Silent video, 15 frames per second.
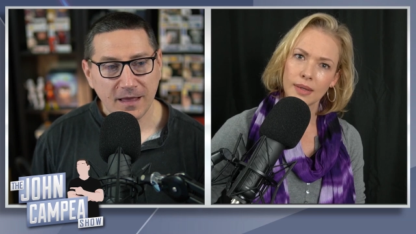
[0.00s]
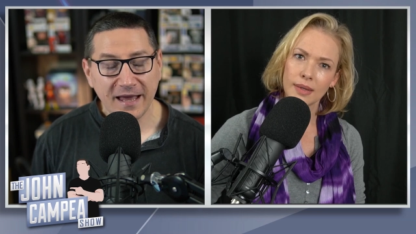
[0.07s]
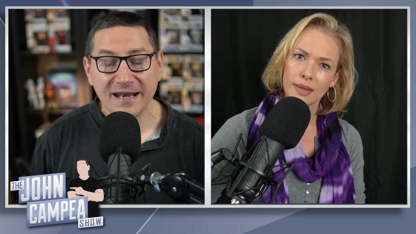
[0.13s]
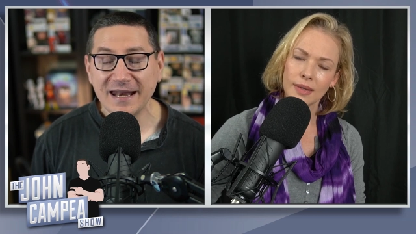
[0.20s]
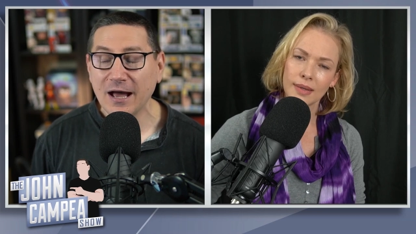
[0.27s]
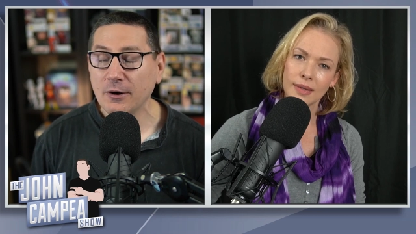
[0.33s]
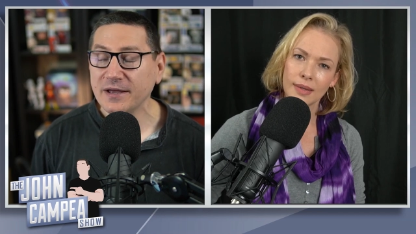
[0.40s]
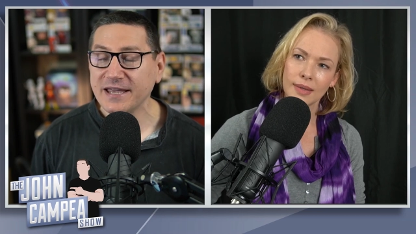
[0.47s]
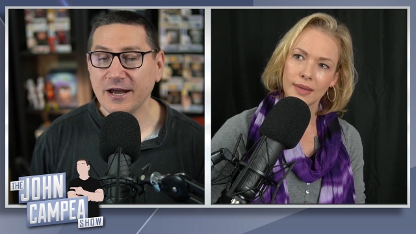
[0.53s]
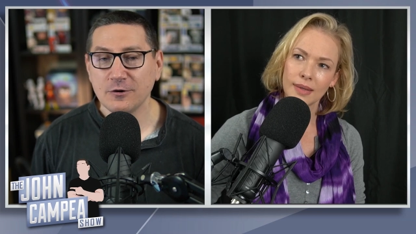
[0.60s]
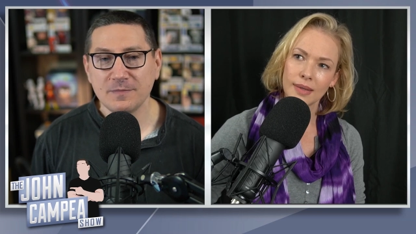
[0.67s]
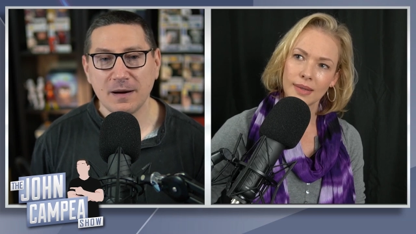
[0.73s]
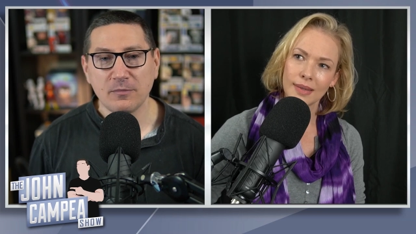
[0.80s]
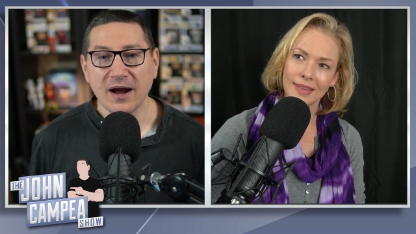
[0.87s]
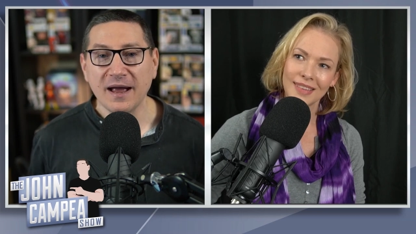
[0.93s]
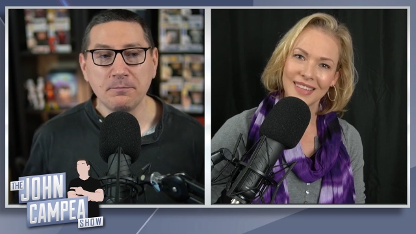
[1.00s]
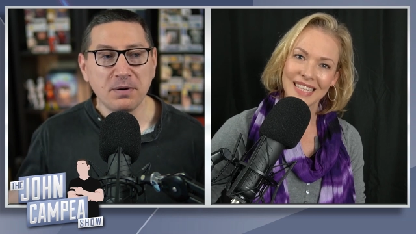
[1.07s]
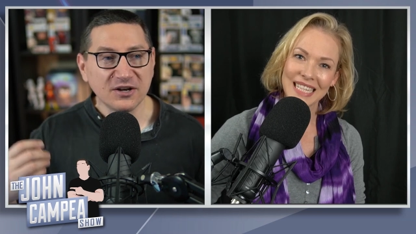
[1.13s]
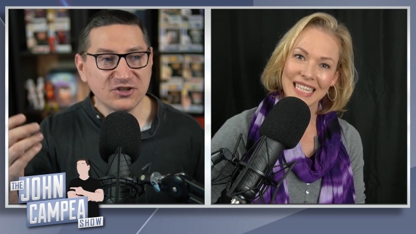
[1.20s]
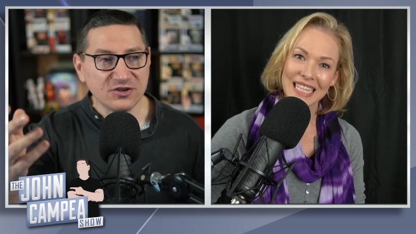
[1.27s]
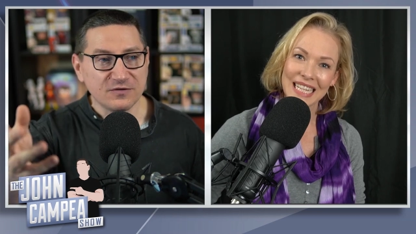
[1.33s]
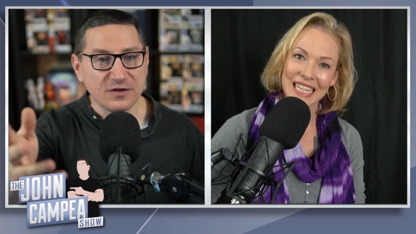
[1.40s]
Speaker 1: and now I can't remember. I, a
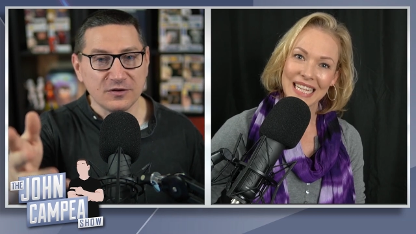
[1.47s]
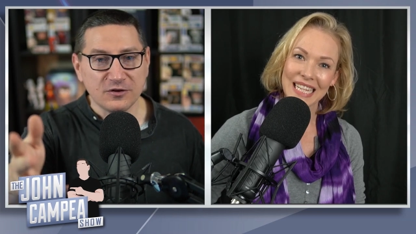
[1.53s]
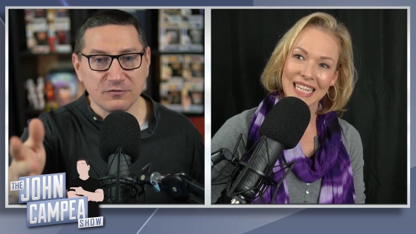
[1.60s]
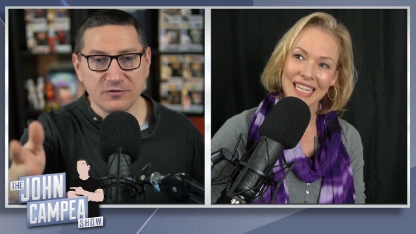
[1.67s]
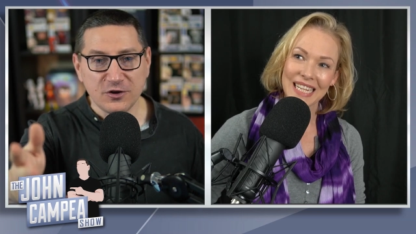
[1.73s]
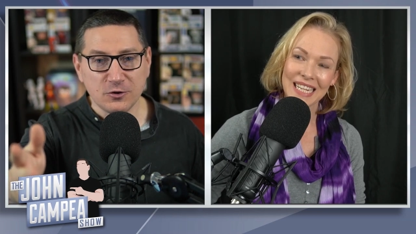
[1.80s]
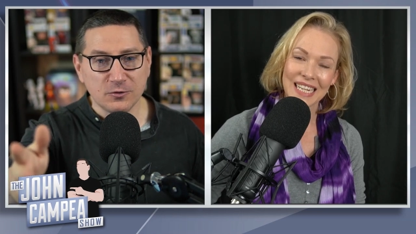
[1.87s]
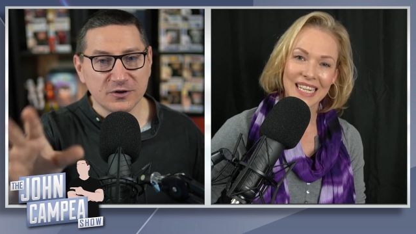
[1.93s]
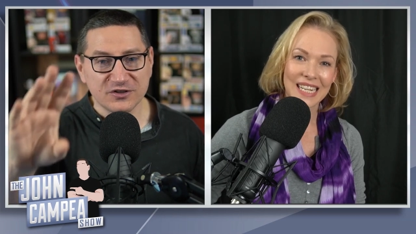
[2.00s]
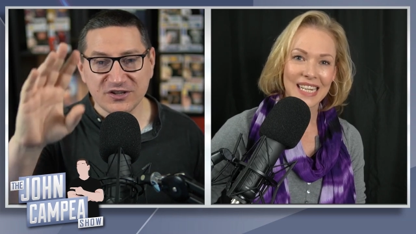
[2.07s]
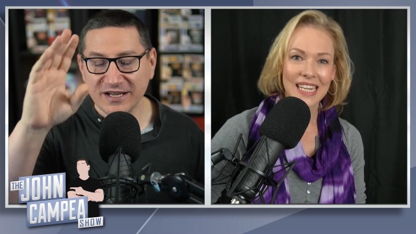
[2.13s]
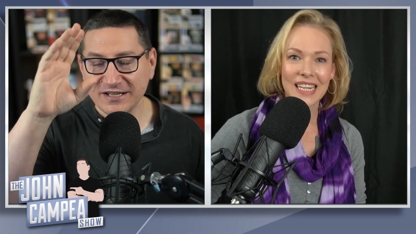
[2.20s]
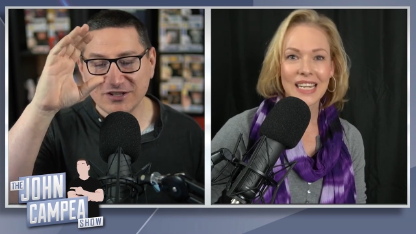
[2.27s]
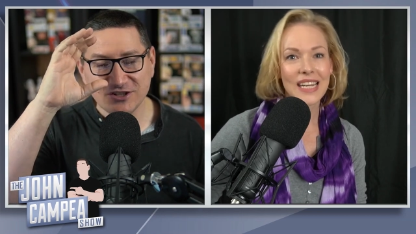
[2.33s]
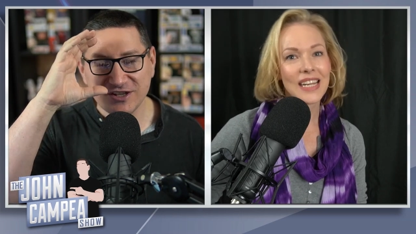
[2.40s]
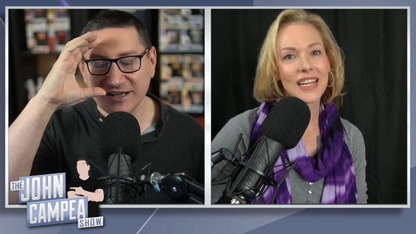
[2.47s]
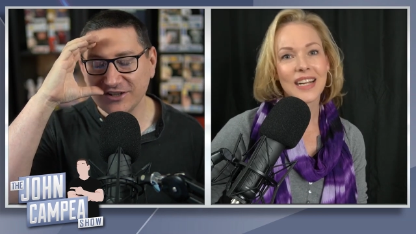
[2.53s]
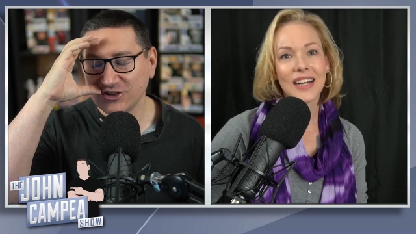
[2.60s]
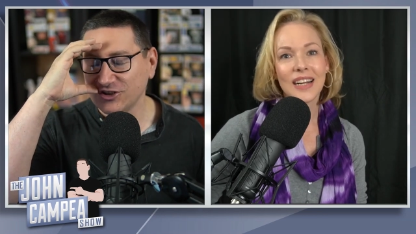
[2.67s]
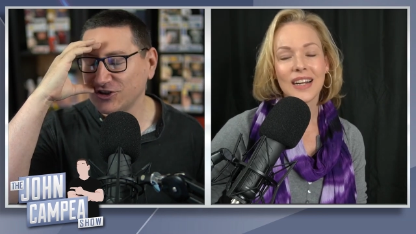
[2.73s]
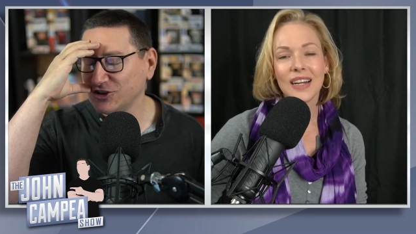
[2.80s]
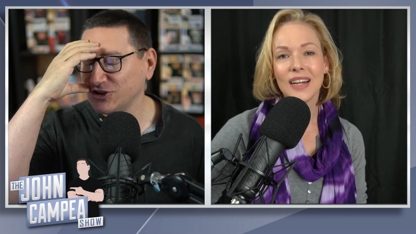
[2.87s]
bunch of the viewers, it's this
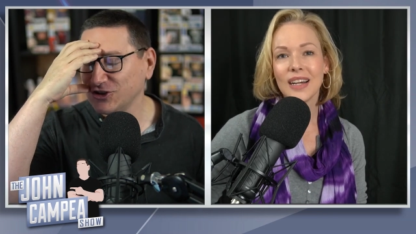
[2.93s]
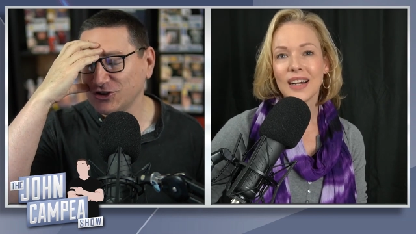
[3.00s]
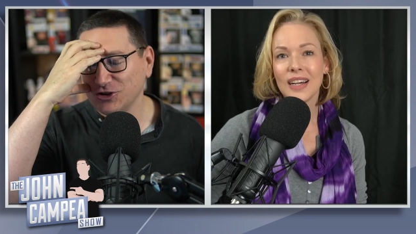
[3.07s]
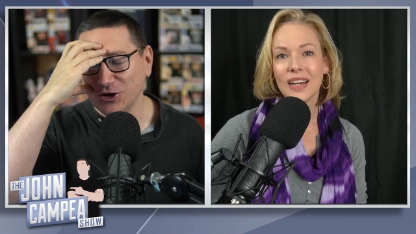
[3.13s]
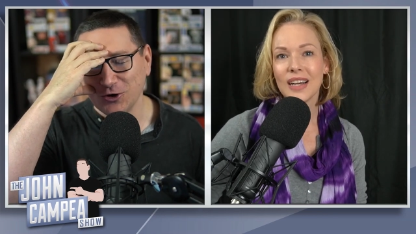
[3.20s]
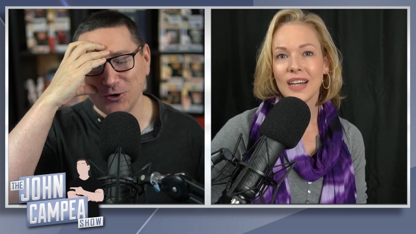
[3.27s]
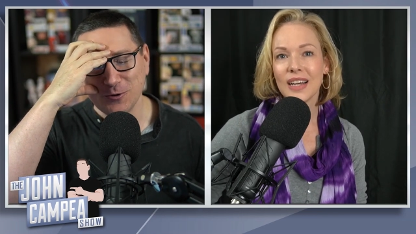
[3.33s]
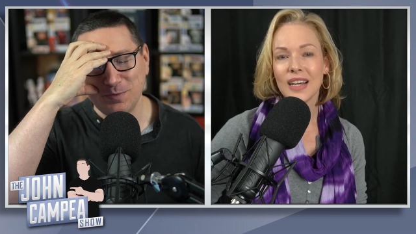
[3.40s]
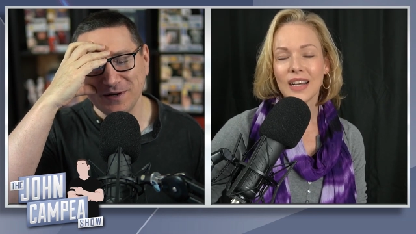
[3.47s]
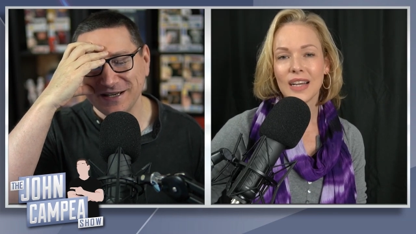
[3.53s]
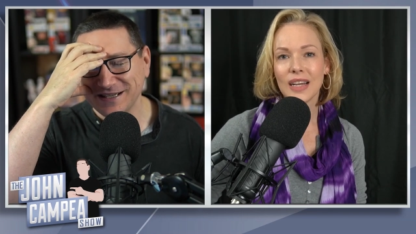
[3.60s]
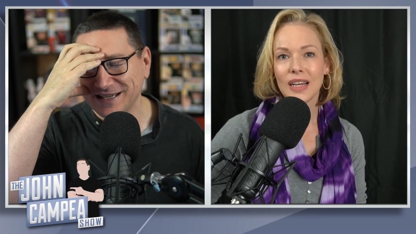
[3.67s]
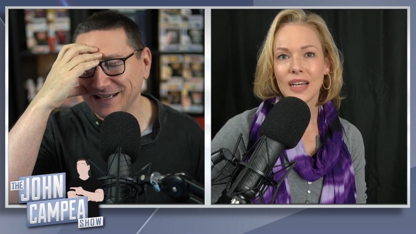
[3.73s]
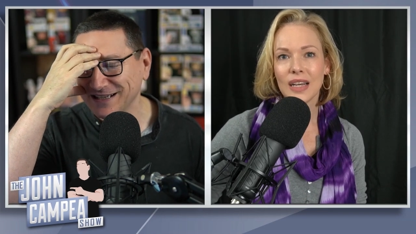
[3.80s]
stupid